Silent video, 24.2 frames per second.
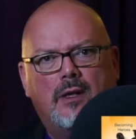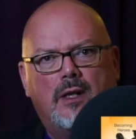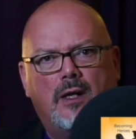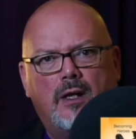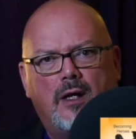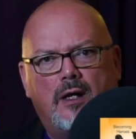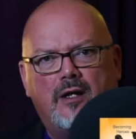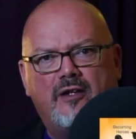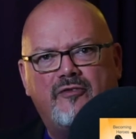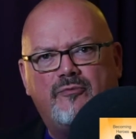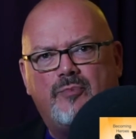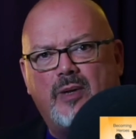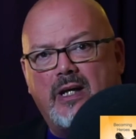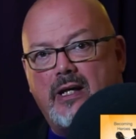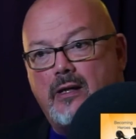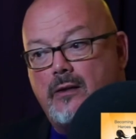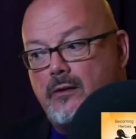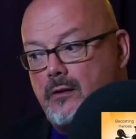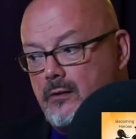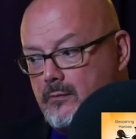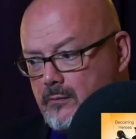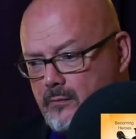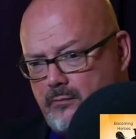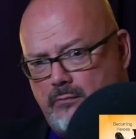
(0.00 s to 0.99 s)
I've been,
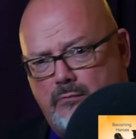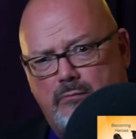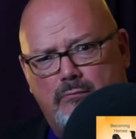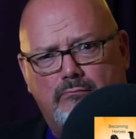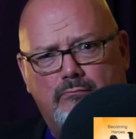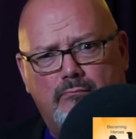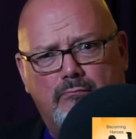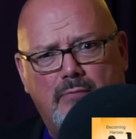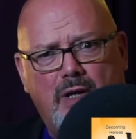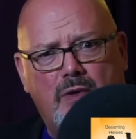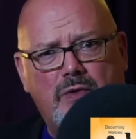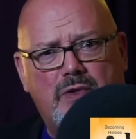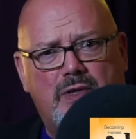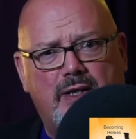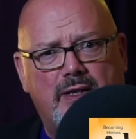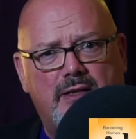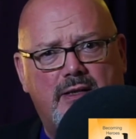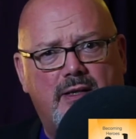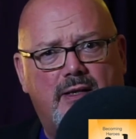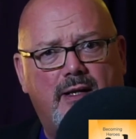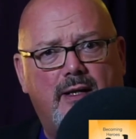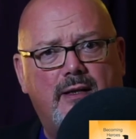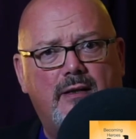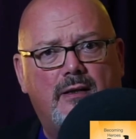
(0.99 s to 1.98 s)
mostly
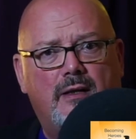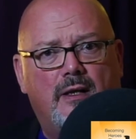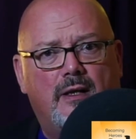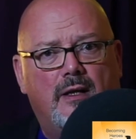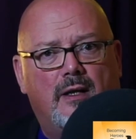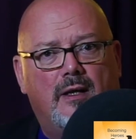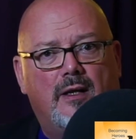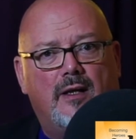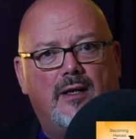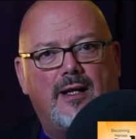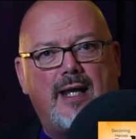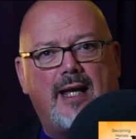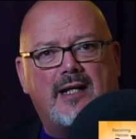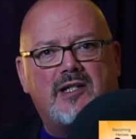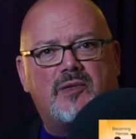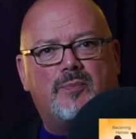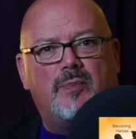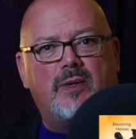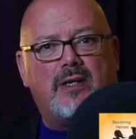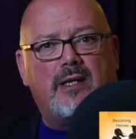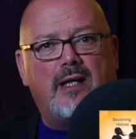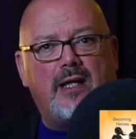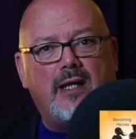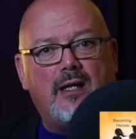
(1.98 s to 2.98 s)
today, Lex
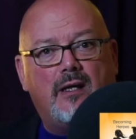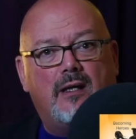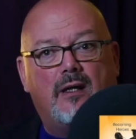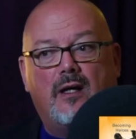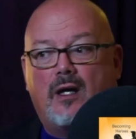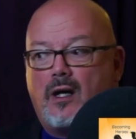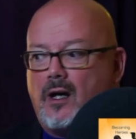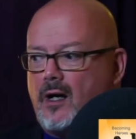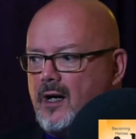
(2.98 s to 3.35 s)
McKee.